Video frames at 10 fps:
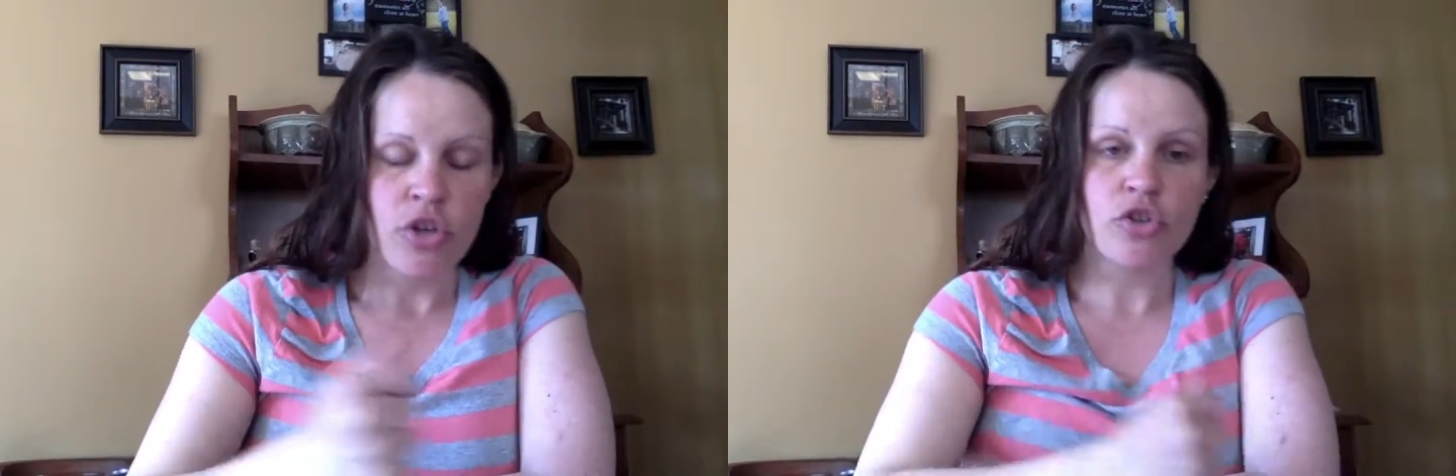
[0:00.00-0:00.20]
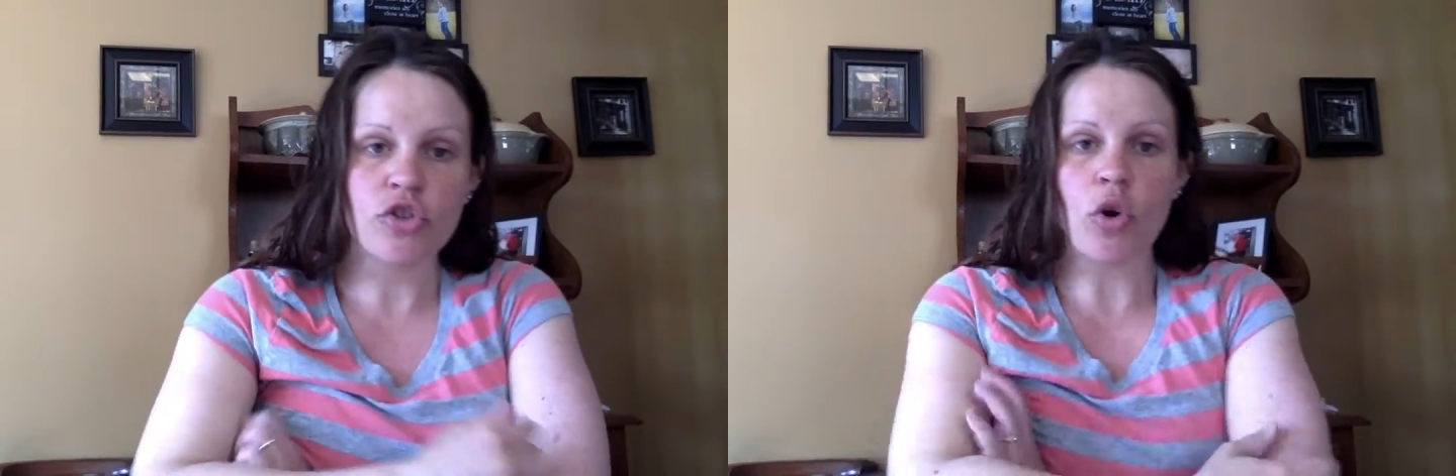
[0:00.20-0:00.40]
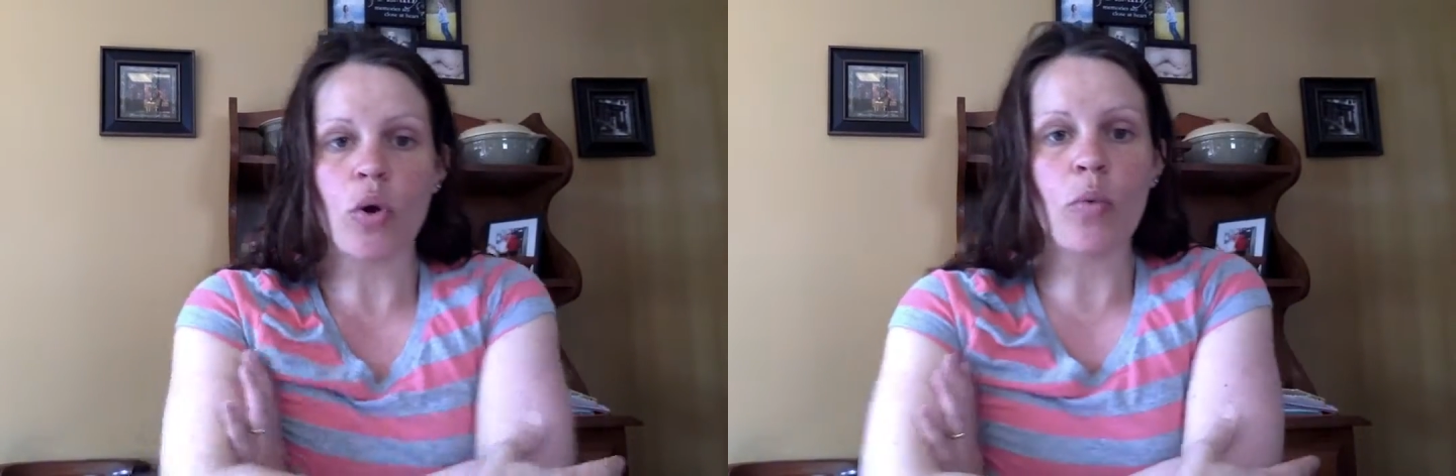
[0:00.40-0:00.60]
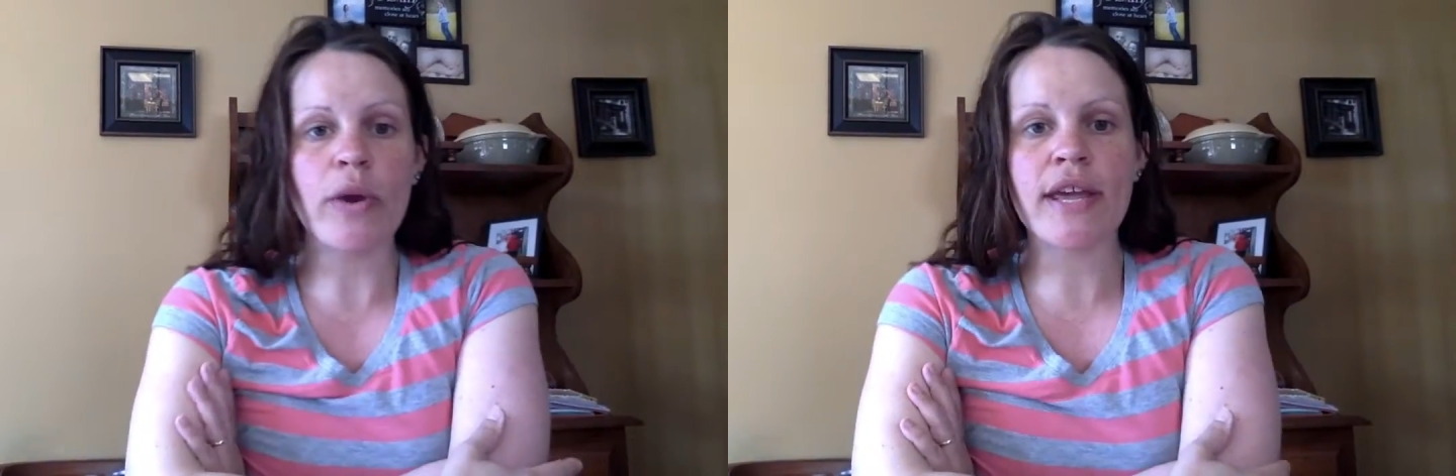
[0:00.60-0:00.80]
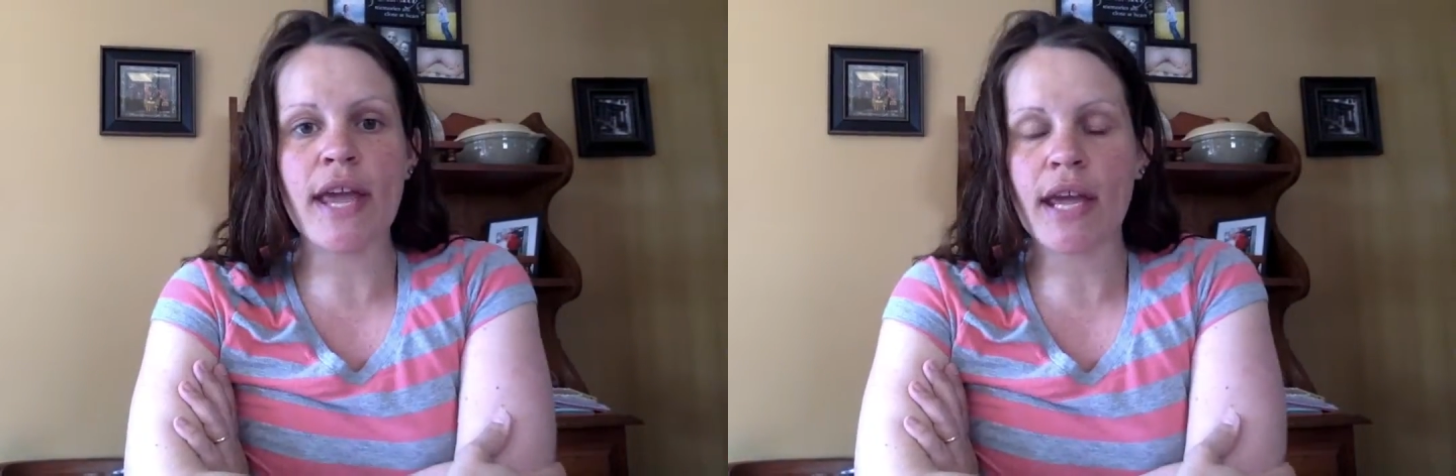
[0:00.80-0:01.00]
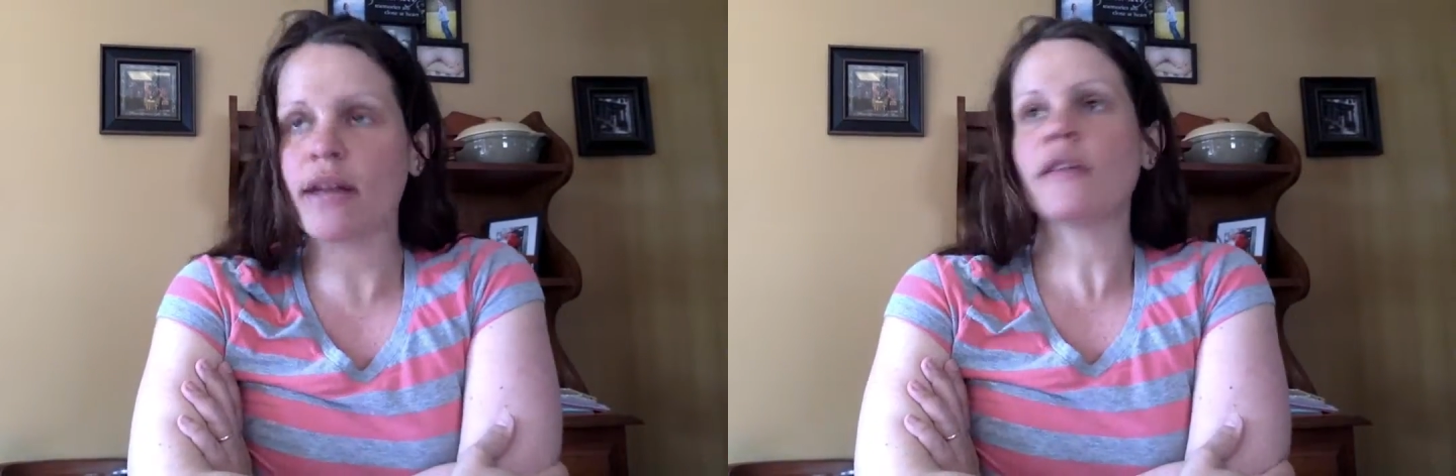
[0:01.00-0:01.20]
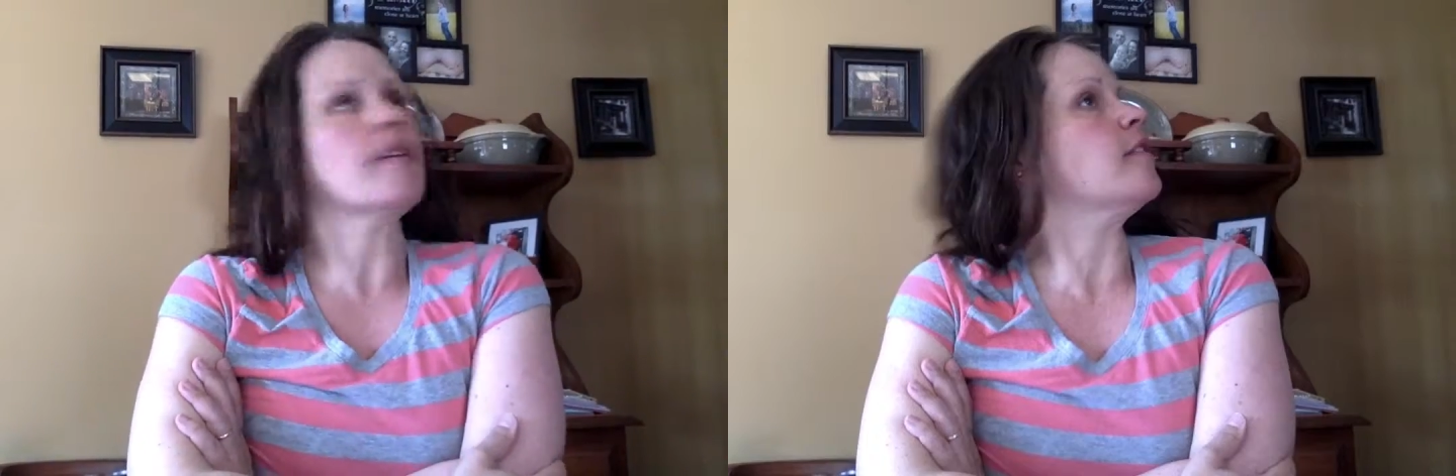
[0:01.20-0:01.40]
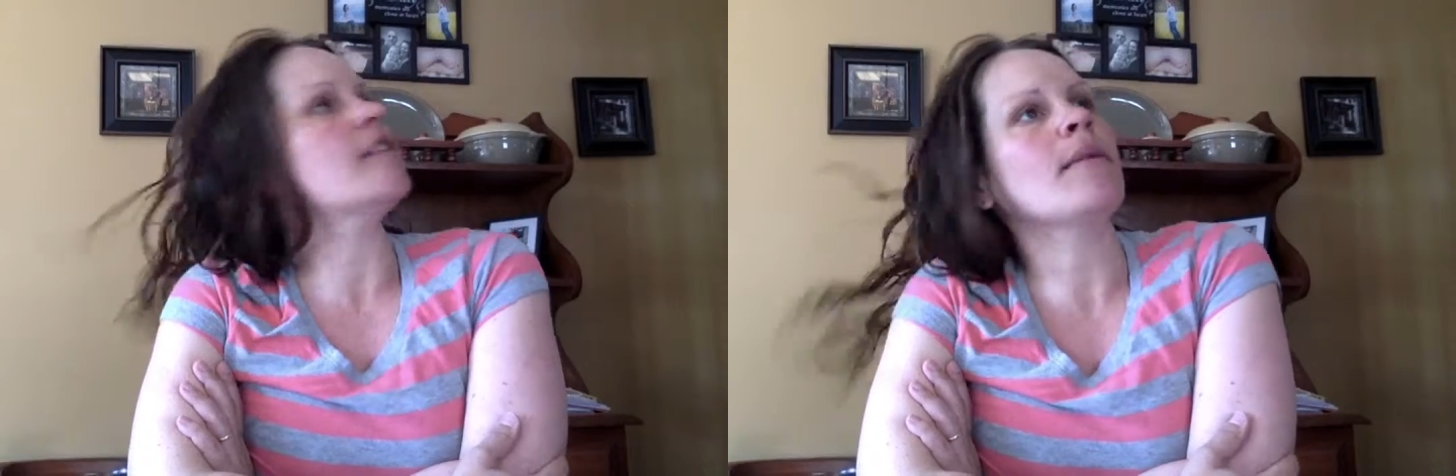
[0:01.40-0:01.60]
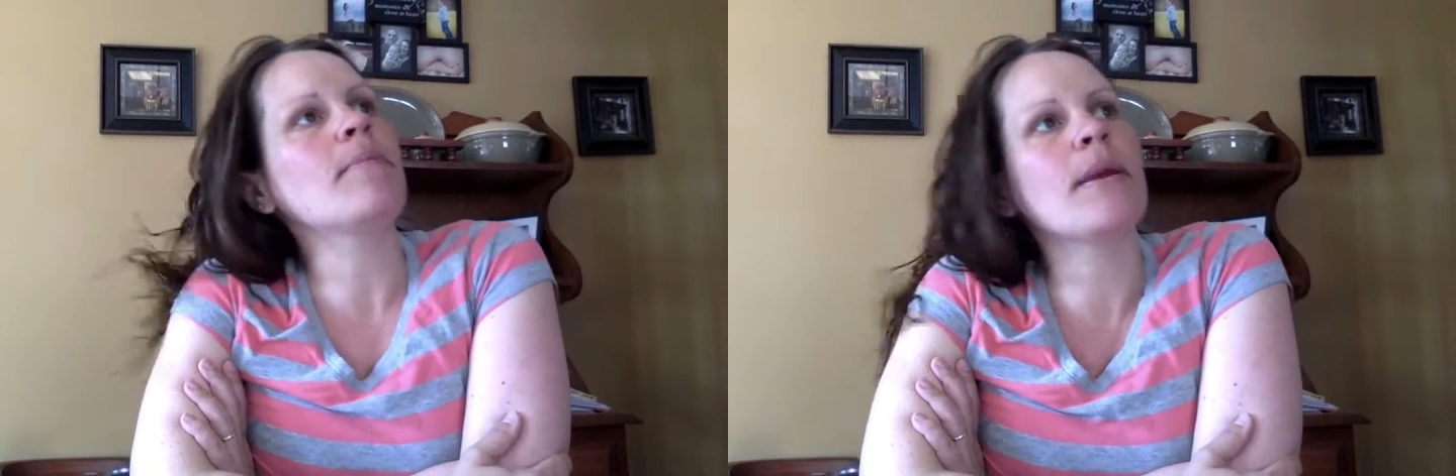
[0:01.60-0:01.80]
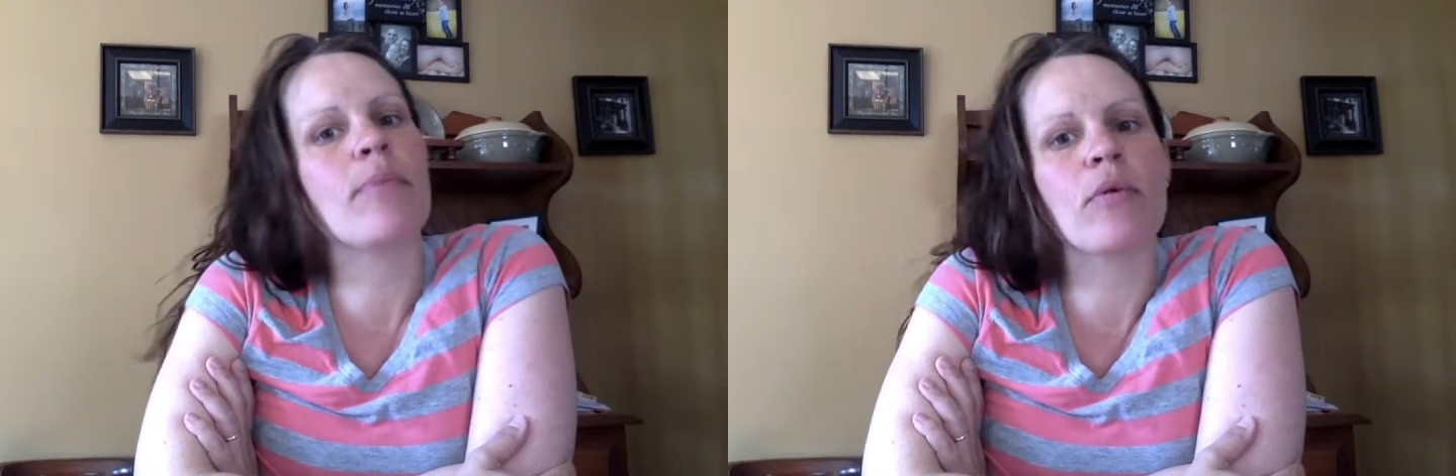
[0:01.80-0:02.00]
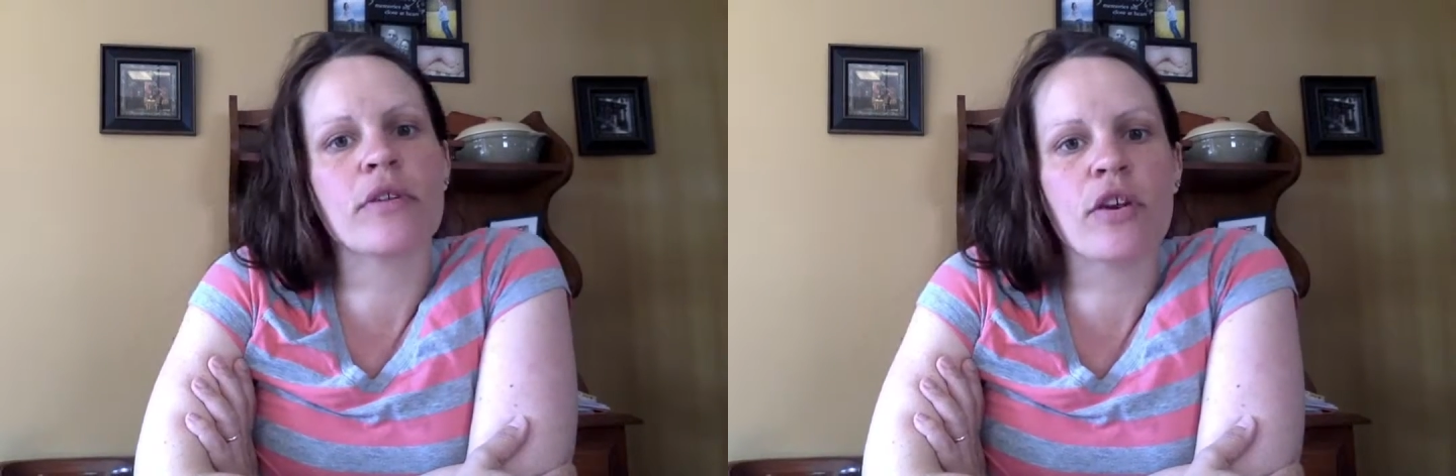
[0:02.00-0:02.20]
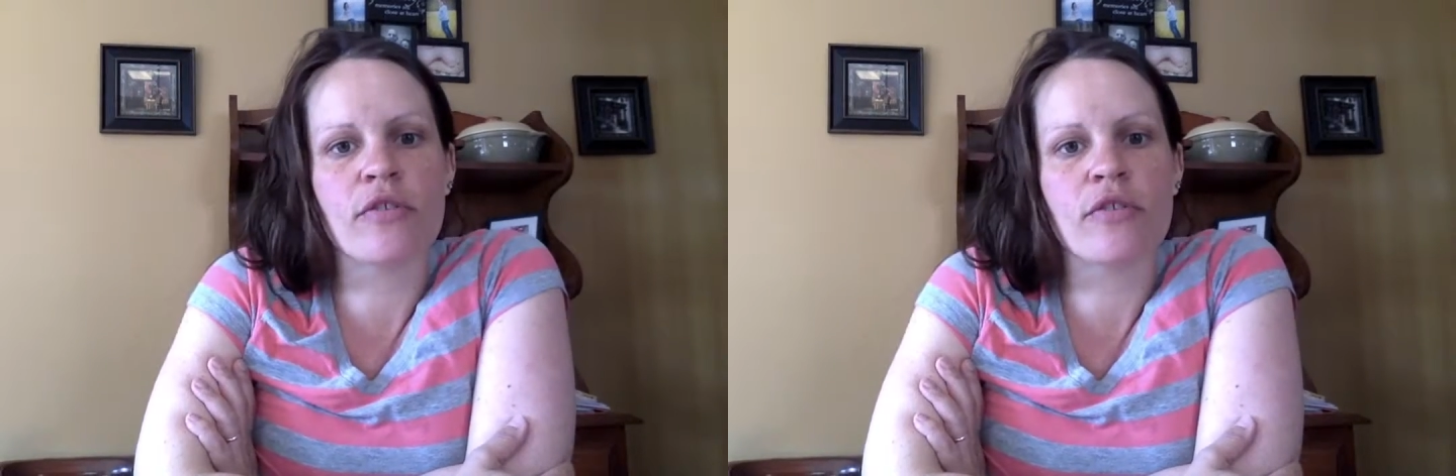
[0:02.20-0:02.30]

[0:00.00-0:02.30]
So we can't, some people,